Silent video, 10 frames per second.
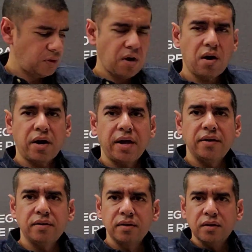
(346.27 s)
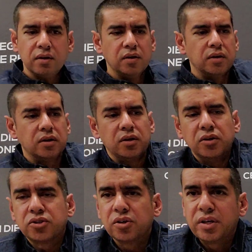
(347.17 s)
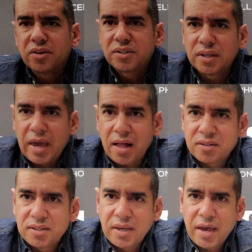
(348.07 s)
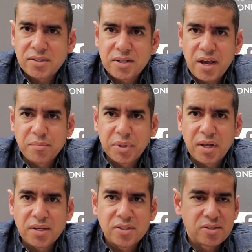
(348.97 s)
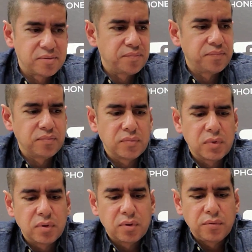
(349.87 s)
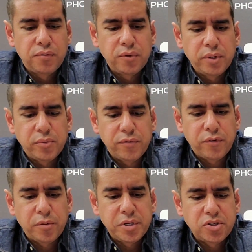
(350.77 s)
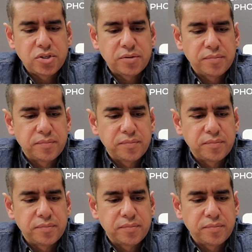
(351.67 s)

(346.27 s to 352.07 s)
All right, so here's the Galaxy S9 Plus, fully refurbished.